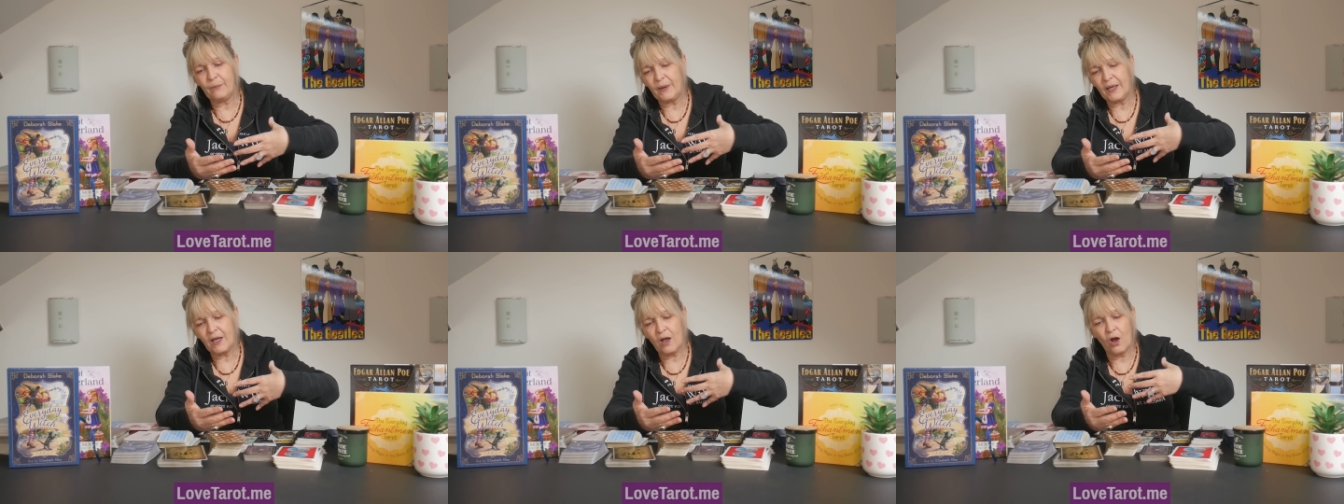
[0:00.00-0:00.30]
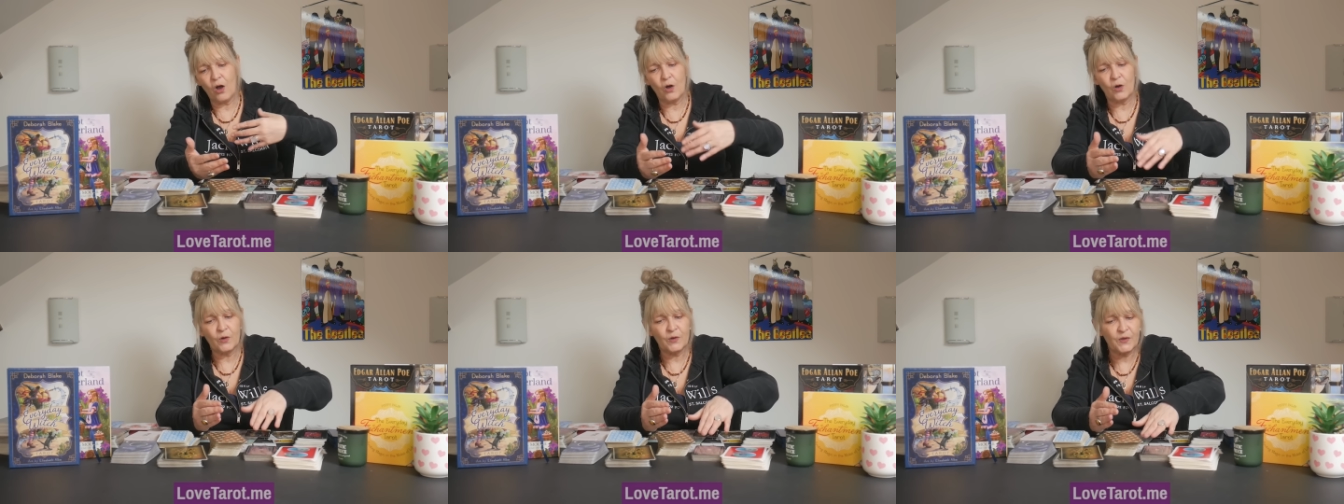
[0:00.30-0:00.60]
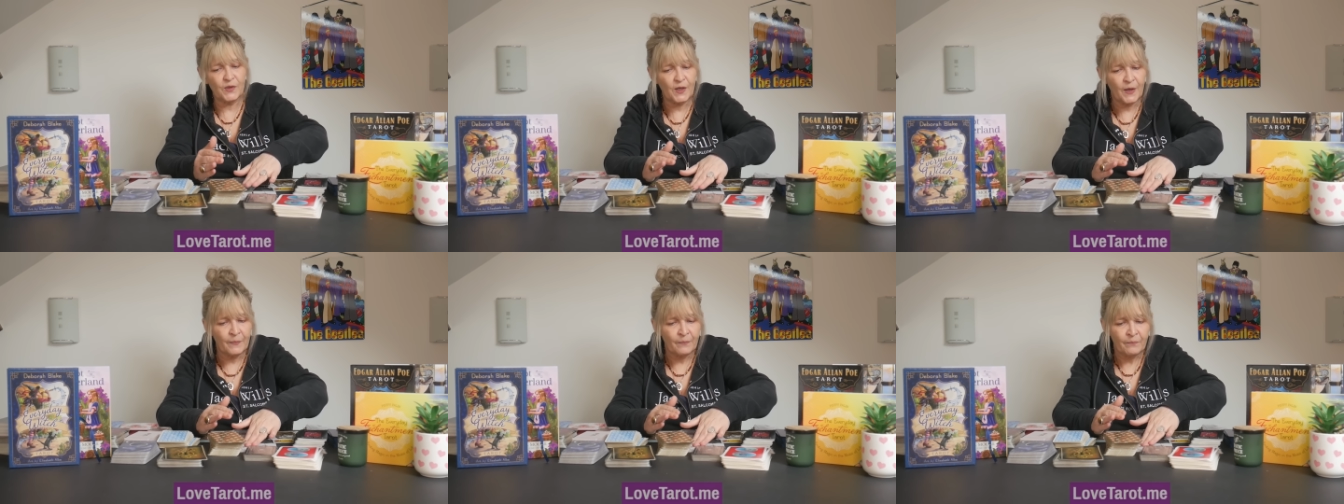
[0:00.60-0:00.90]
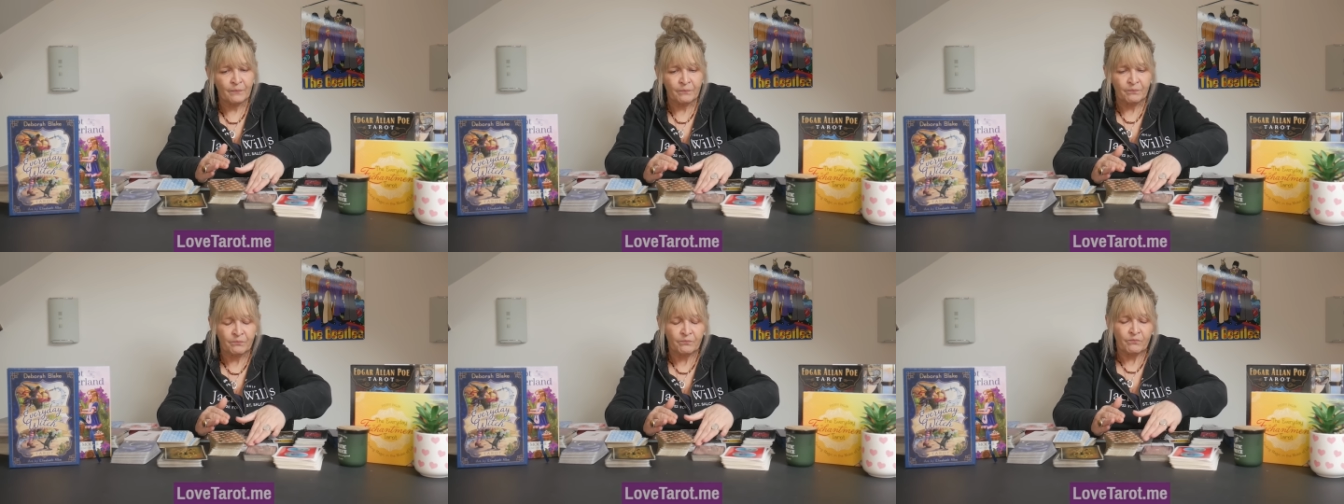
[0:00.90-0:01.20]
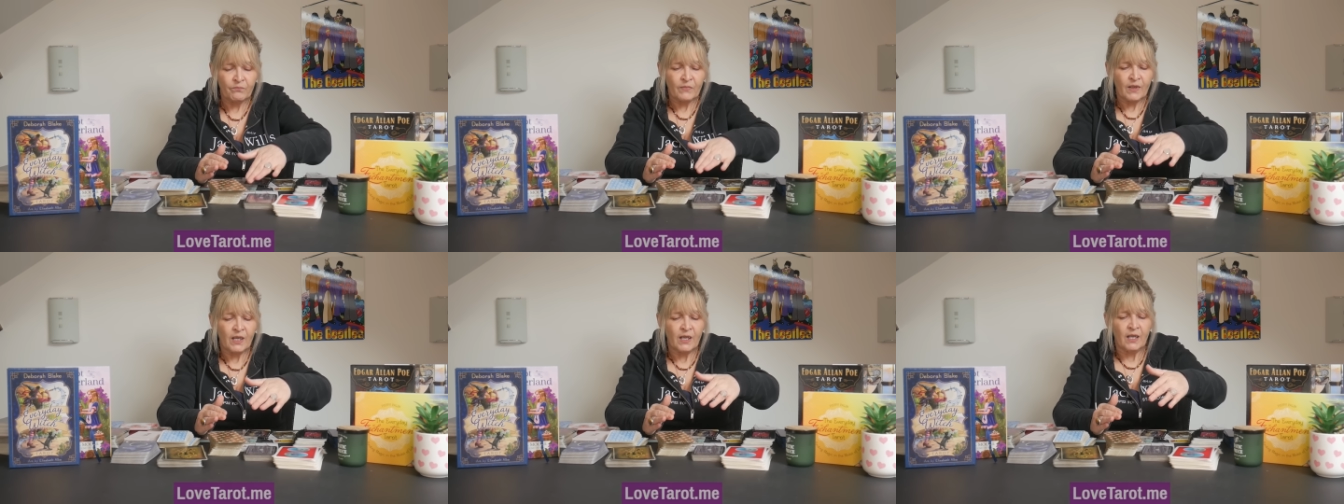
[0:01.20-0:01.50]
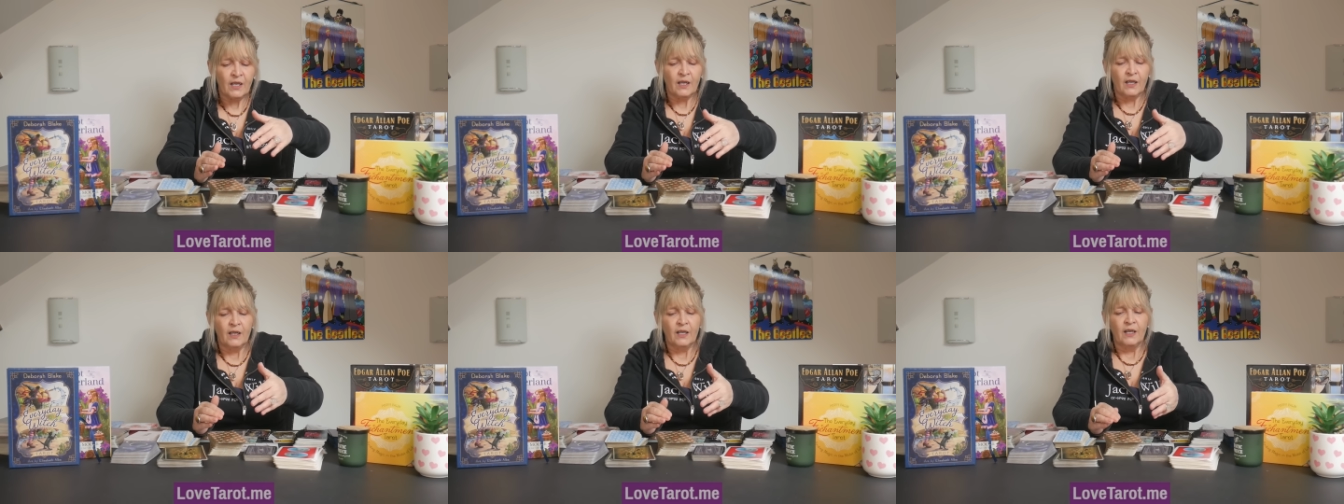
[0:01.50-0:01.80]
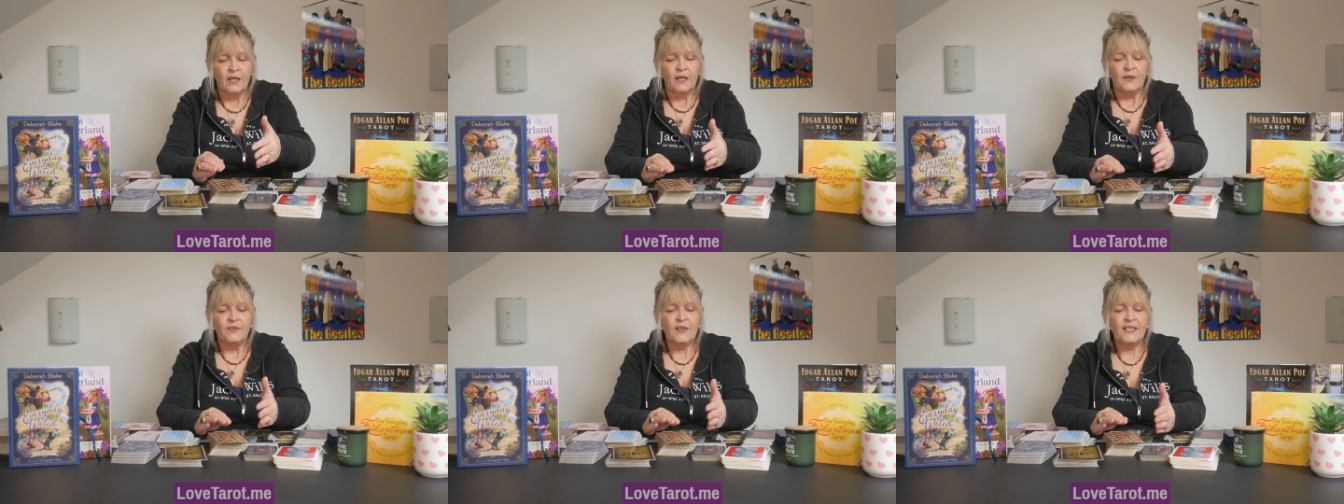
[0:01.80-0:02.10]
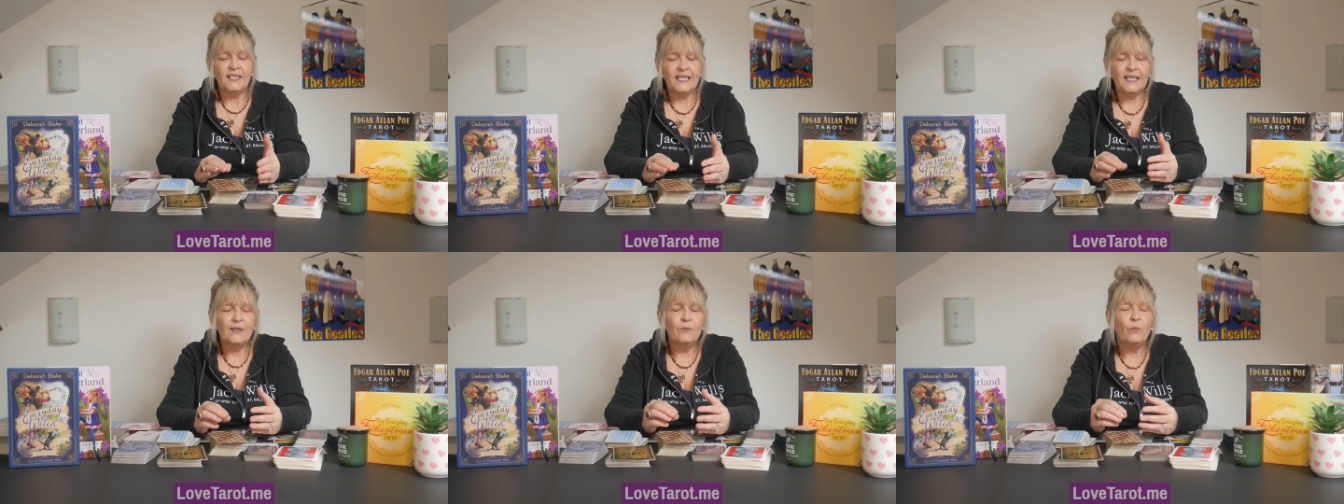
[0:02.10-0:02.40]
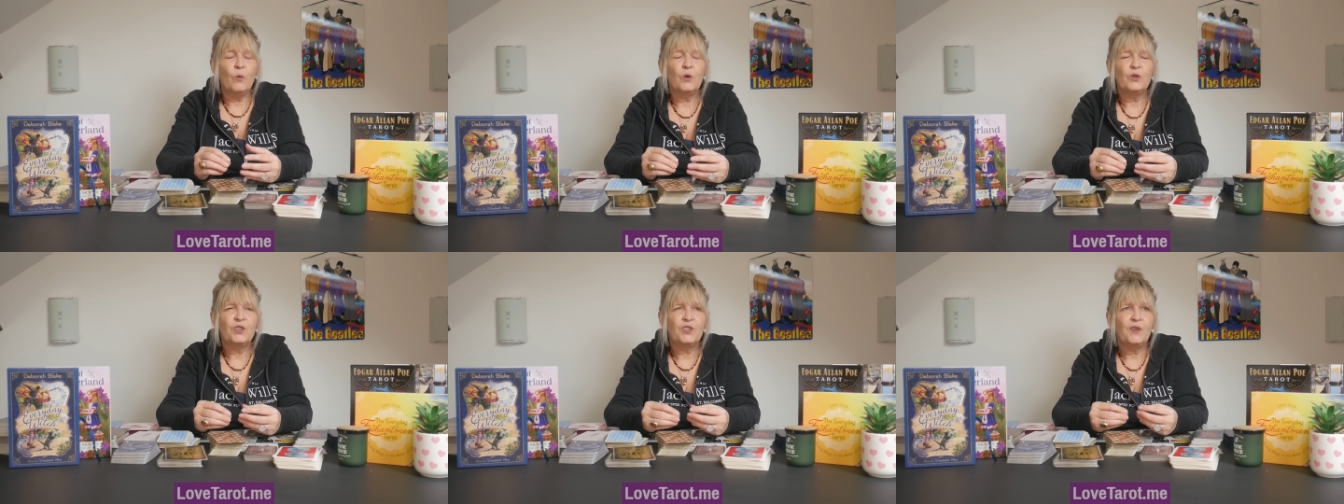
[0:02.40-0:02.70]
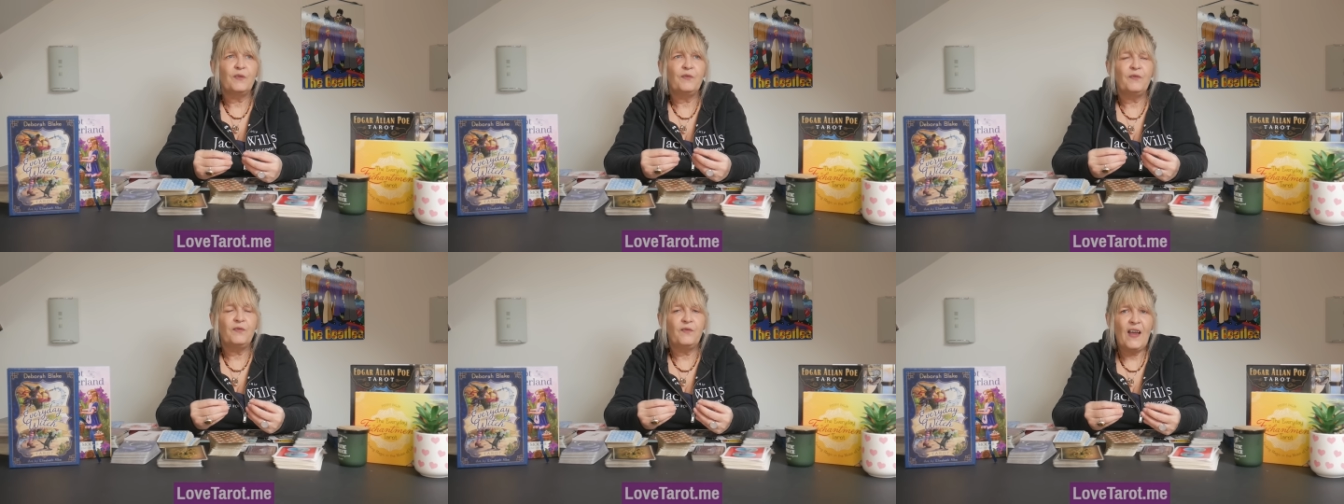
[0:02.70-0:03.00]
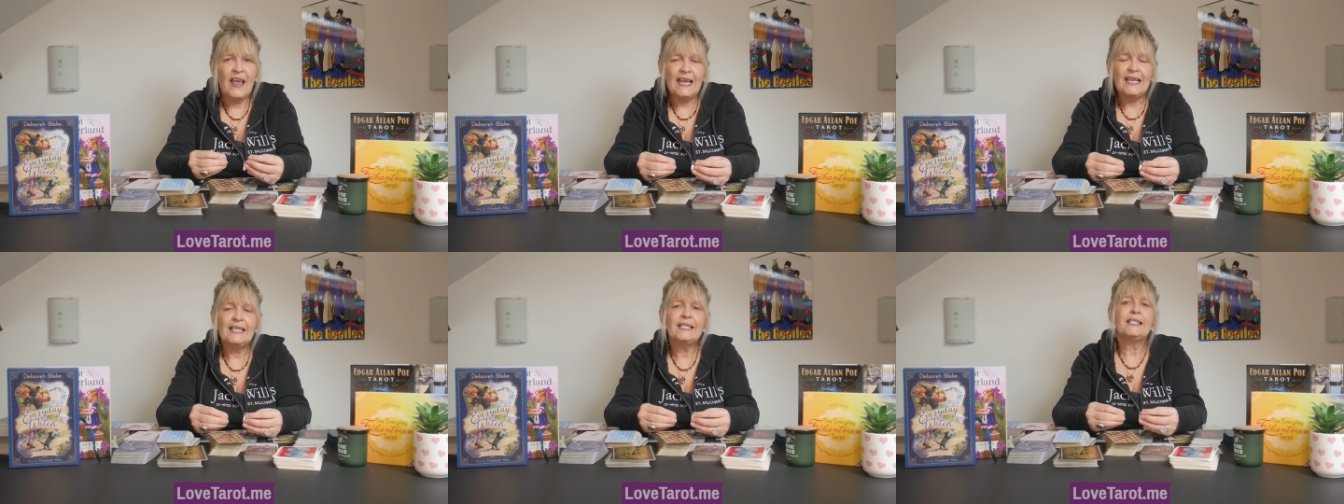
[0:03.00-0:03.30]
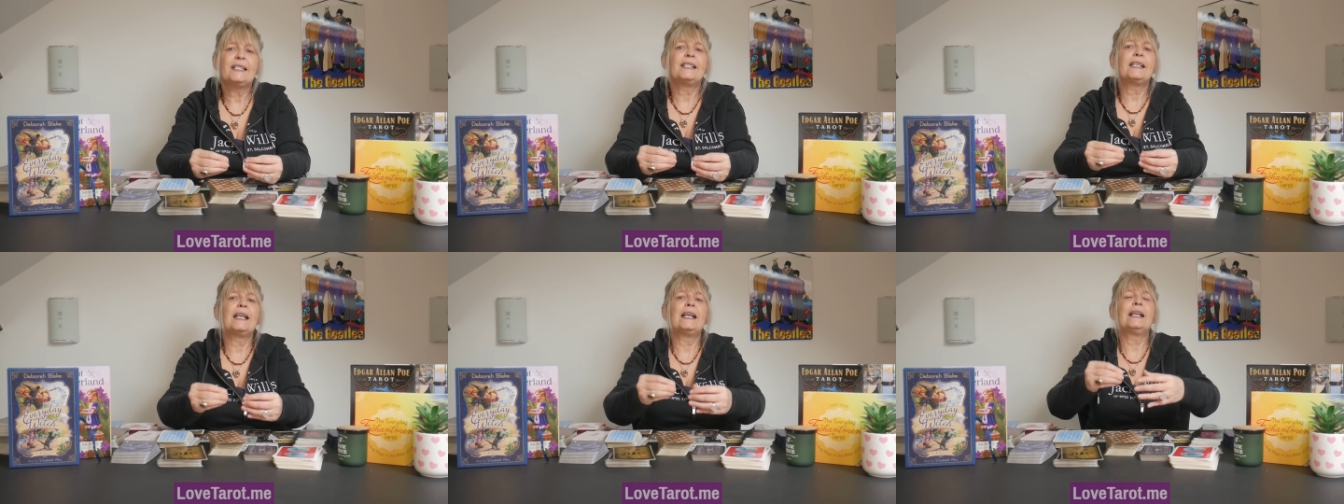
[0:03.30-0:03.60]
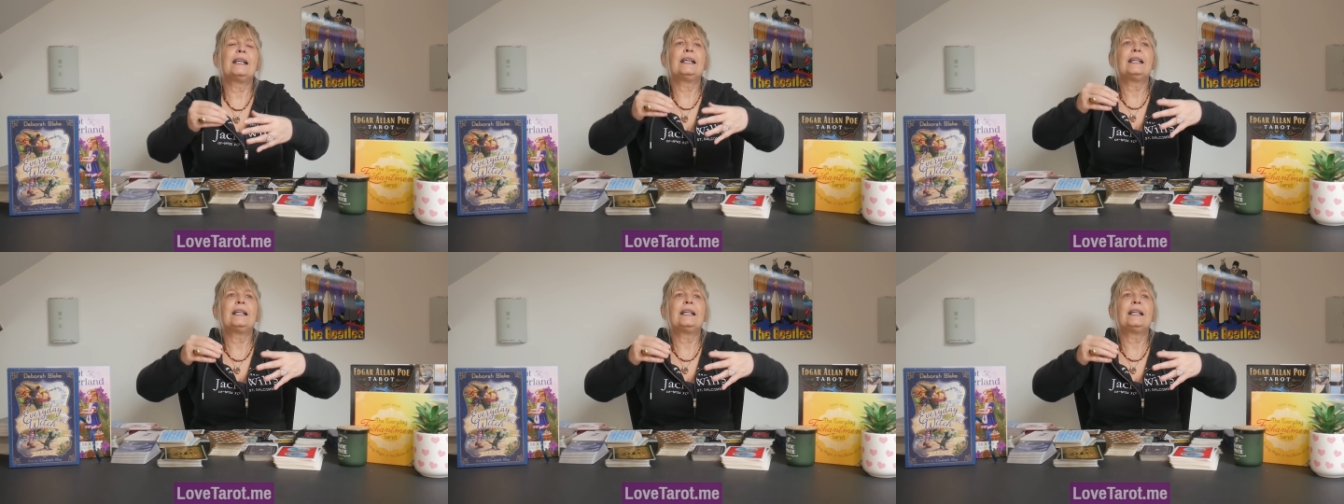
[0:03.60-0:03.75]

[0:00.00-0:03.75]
because they didn't want to face